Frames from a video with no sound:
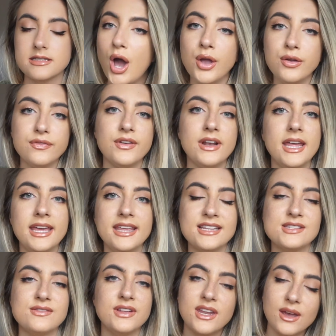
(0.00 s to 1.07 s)
Hopefully
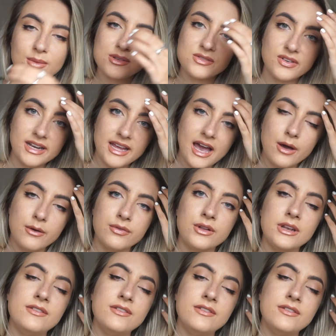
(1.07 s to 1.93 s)
this video was really helpful.